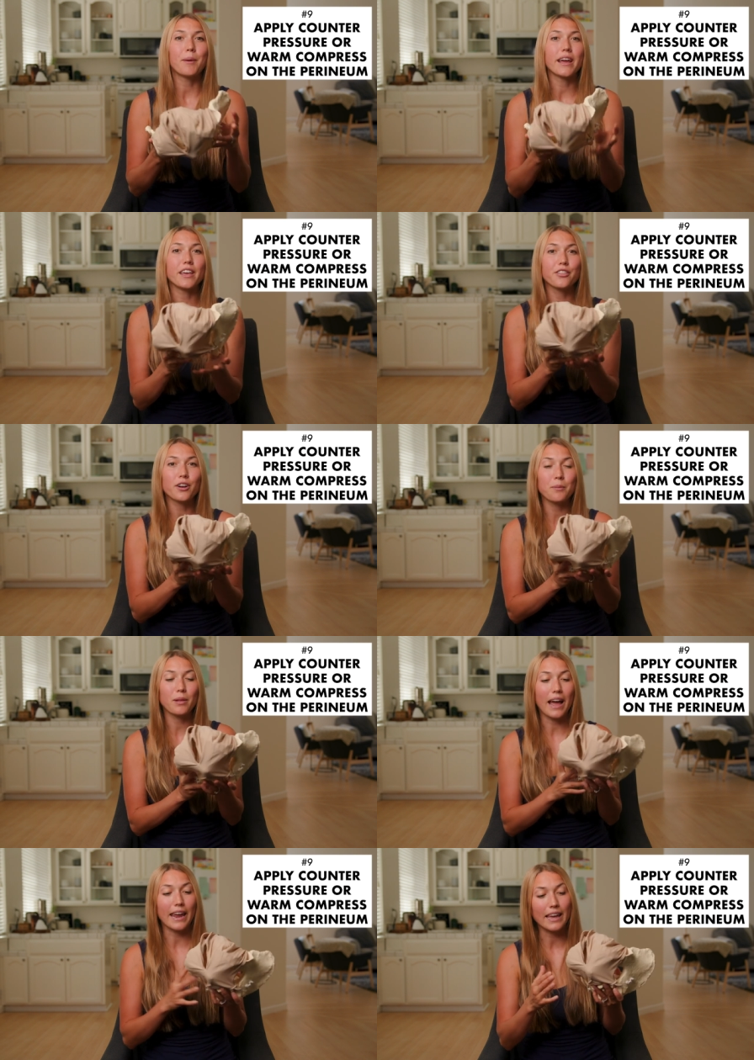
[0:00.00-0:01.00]
by either
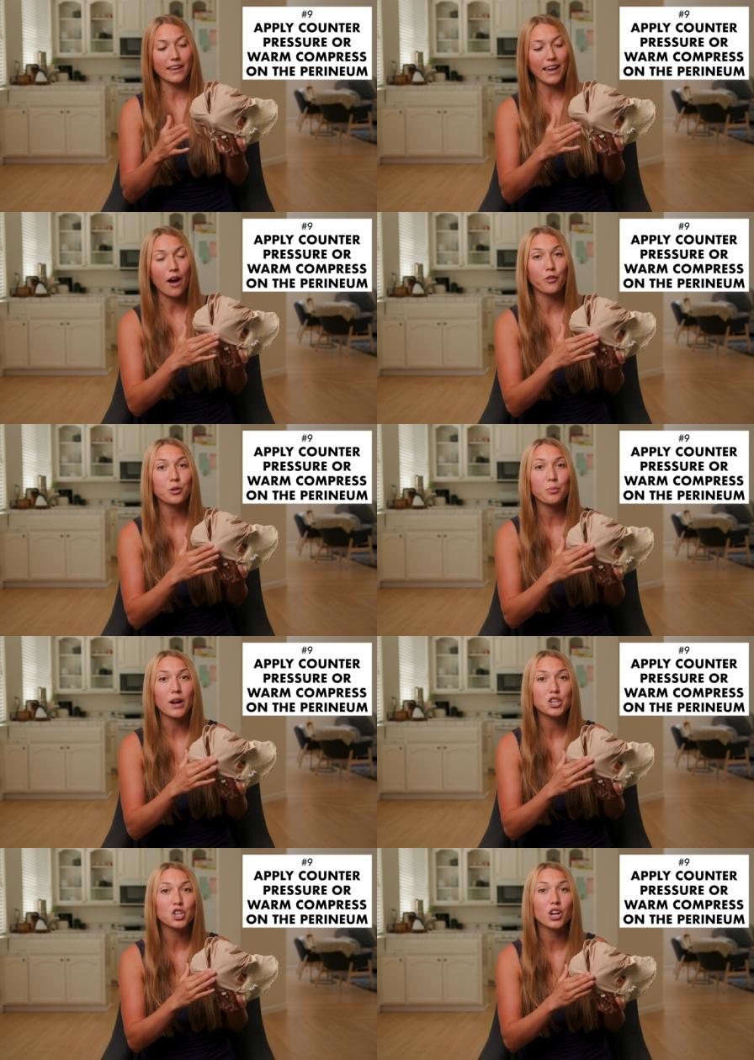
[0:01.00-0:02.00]
applying counter
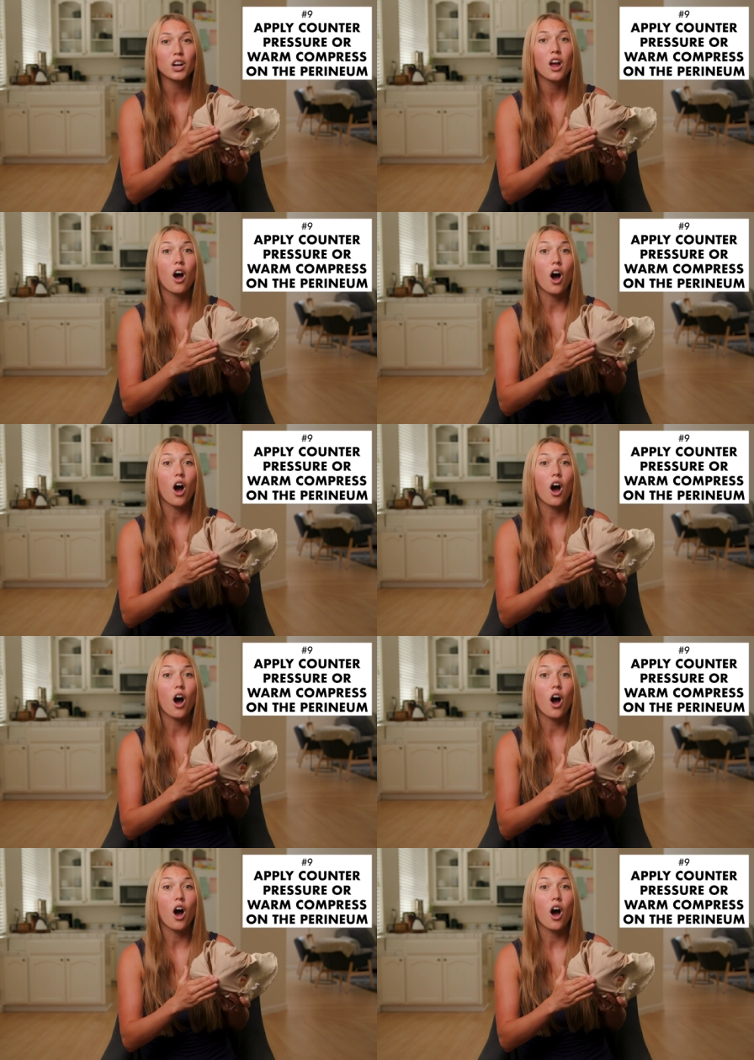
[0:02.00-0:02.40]
pressure